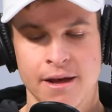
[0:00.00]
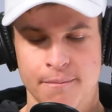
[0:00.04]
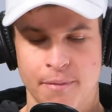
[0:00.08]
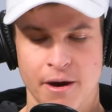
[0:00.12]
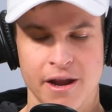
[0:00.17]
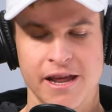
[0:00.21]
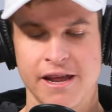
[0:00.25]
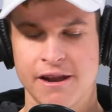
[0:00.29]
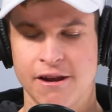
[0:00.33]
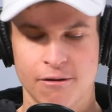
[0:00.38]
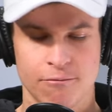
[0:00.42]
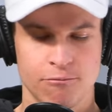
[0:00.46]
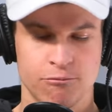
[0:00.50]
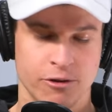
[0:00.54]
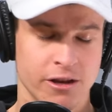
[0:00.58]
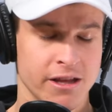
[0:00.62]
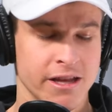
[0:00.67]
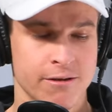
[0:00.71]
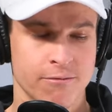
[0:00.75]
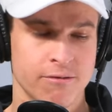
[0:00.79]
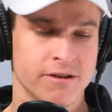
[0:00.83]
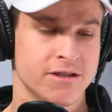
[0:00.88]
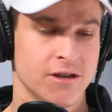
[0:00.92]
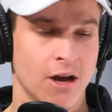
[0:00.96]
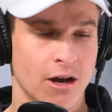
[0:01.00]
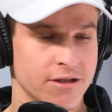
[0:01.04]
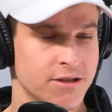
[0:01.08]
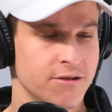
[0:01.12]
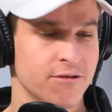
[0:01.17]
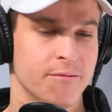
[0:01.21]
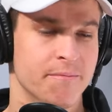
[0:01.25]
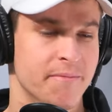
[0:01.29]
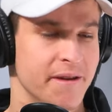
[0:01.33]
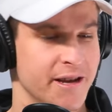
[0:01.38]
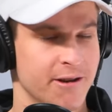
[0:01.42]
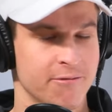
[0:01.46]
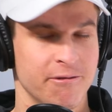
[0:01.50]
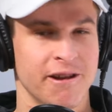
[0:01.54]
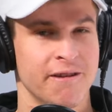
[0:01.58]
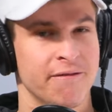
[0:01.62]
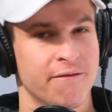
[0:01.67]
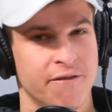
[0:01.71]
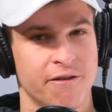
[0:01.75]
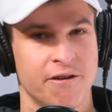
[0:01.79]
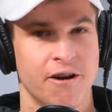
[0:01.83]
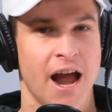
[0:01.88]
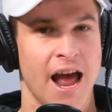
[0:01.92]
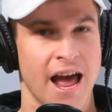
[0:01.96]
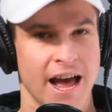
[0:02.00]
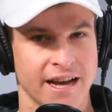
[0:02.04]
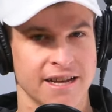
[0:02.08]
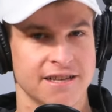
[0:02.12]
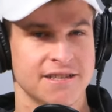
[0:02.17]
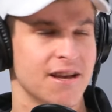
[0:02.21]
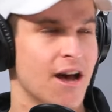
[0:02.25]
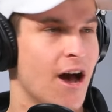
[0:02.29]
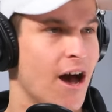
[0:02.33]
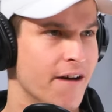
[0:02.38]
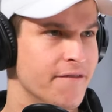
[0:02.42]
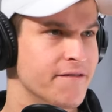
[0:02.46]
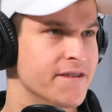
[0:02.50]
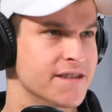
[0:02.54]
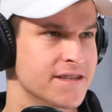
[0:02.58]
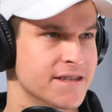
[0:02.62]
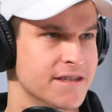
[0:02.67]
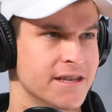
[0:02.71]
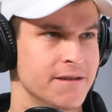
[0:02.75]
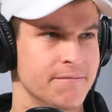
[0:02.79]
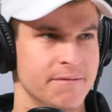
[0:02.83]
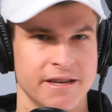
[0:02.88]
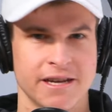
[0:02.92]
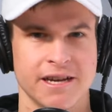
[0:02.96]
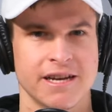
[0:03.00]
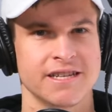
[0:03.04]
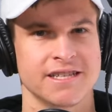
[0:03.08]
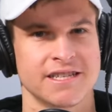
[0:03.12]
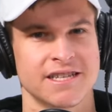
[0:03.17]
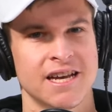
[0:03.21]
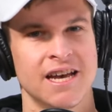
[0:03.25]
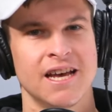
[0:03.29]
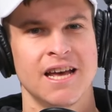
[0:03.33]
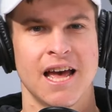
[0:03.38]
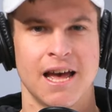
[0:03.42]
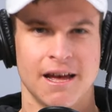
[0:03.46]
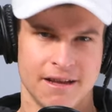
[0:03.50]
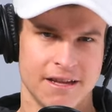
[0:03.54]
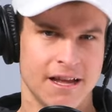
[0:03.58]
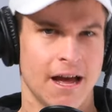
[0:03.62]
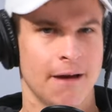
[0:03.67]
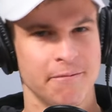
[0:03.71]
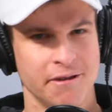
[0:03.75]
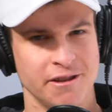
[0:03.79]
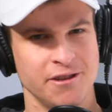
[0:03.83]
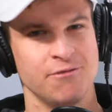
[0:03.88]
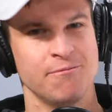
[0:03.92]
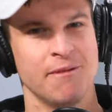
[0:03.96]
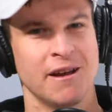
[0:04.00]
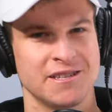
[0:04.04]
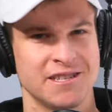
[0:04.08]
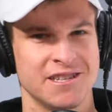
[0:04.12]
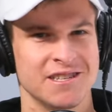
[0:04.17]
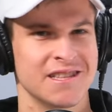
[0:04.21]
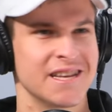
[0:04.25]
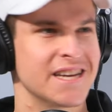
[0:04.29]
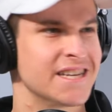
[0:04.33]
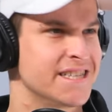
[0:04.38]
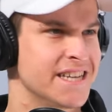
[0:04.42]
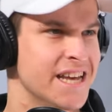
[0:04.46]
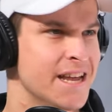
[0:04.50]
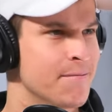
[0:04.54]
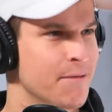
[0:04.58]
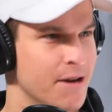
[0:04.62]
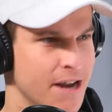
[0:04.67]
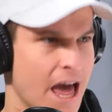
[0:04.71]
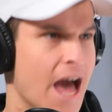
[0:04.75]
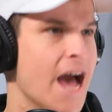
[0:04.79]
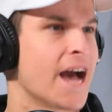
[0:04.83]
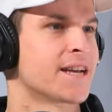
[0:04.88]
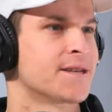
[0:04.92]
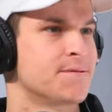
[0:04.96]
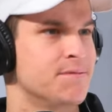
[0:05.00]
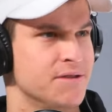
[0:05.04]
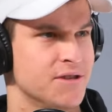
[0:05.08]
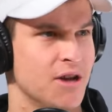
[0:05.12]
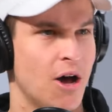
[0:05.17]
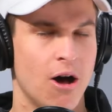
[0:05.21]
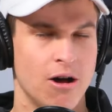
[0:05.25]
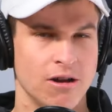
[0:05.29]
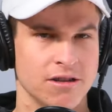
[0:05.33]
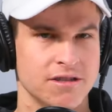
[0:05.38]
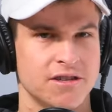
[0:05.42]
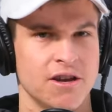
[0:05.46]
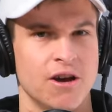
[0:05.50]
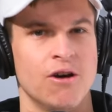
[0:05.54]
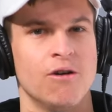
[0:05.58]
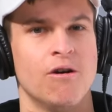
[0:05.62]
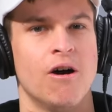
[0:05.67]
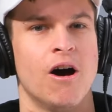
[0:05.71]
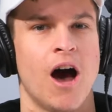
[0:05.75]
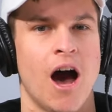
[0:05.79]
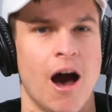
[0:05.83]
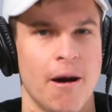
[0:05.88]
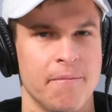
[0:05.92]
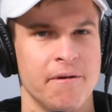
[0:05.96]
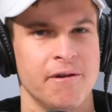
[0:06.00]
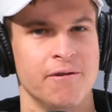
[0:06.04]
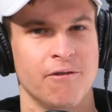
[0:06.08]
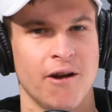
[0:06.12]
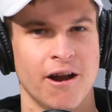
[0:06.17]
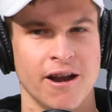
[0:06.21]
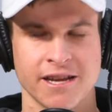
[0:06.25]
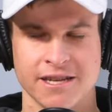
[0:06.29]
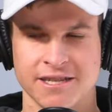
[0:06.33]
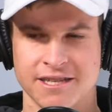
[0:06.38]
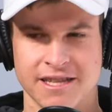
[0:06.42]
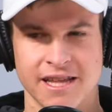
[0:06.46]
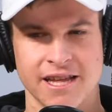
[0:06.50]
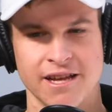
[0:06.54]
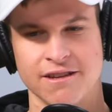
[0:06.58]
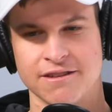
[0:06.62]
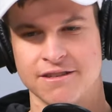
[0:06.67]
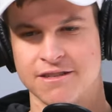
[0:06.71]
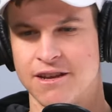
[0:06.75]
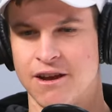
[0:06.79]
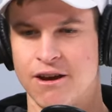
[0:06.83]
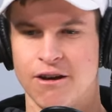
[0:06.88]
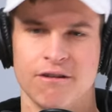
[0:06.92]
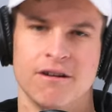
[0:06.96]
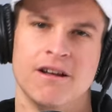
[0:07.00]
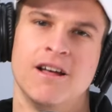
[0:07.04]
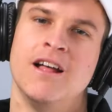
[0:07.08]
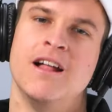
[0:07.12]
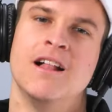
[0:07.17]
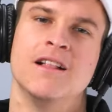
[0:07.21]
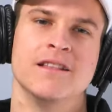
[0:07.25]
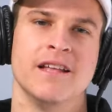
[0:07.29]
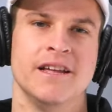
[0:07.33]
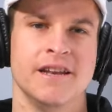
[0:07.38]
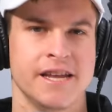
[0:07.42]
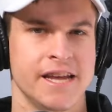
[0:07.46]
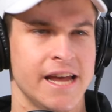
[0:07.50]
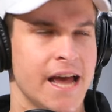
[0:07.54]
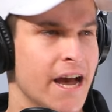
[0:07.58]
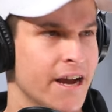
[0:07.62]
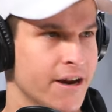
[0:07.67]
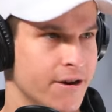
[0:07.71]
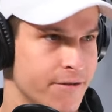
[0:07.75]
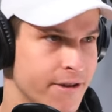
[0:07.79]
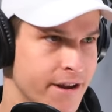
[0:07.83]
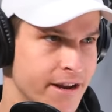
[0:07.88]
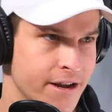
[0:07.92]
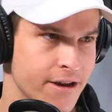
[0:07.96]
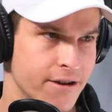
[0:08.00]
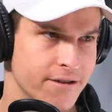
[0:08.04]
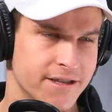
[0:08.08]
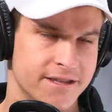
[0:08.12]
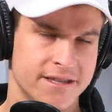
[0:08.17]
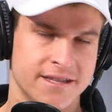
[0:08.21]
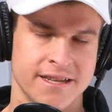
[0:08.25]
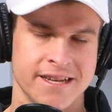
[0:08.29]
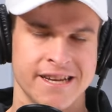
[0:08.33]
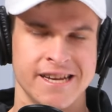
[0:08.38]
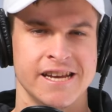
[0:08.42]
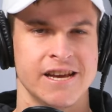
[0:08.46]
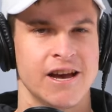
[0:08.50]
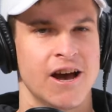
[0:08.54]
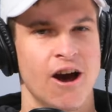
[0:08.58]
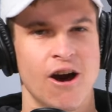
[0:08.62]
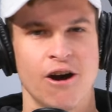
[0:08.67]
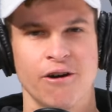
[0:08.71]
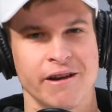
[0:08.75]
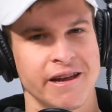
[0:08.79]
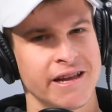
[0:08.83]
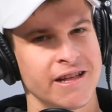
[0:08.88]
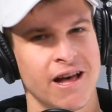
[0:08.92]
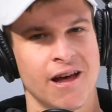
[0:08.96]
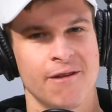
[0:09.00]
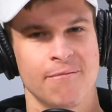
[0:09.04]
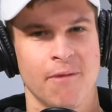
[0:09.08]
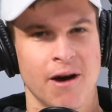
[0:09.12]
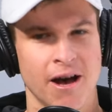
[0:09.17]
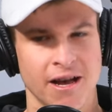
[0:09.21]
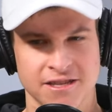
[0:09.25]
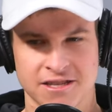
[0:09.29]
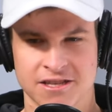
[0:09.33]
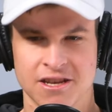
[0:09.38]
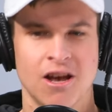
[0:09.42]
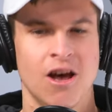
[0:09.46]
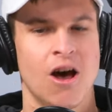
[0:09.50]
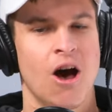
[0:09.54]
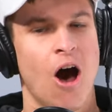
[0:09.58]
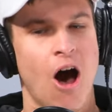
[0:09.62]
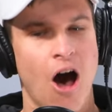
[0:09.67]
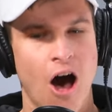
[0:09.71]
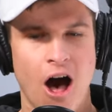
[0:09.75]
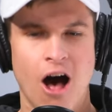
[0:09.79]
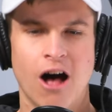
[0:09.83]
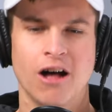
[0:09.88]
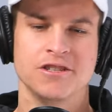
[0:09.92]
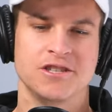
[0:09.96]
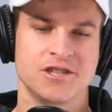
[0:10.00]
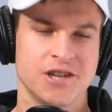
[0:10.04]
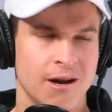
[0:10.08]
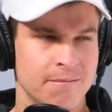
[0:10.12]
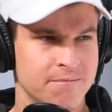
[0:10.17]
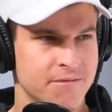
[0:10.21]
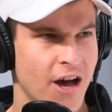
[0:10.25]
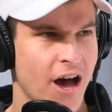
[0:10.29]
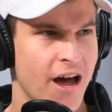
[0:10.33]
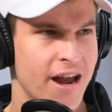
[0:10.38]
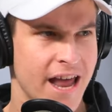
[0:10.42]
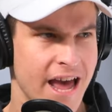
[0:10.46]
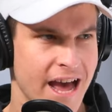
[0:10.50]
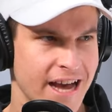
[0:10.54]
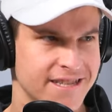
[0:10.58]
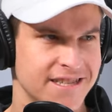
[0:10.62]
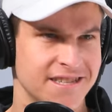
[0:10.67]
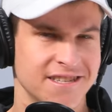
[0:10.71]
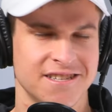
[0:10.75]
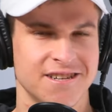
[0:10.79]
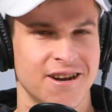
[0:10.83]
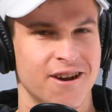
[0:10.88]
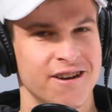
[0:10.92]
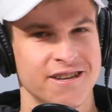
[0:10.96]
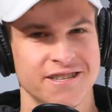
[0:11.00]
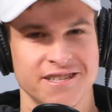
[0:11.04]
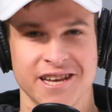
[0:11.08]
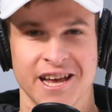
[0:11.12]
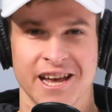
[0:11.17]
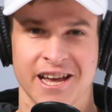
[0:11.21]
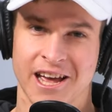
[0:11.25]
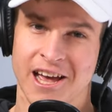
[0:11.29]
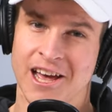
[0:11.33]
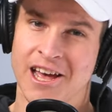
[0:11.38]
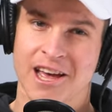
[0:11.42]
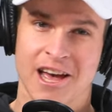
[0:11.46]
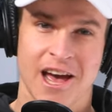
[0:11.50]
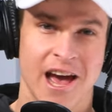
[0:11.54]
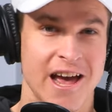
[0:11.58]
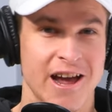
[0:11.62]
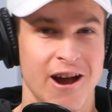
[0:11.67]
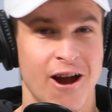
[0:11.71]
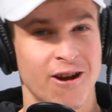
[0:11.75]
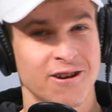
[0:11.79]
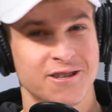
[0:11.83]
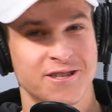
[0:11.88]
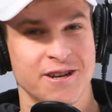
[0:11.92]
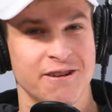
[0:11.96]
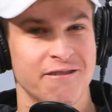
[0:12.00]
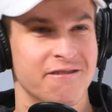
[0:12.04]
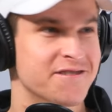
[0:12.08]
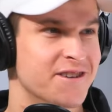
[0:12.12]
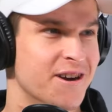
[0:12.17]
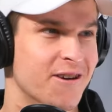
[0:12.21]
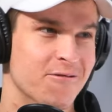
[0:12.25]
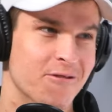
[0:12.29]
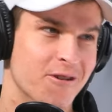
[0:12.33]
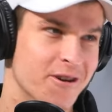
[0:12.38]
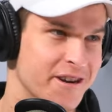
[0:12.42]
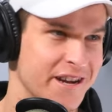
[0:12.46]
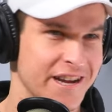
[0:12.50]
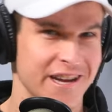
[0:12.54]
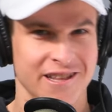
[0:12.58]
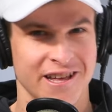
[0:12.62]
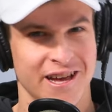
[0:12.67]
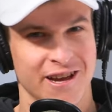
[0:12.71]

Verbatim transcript: But it really was also a big win for X, obviously, because I mean, you mentioned LinkedIn, but X was also up and running still. So Linda Yaccarino, CEO, Elon Musk, all jumped on X and started saying, "Hey, our servers are working.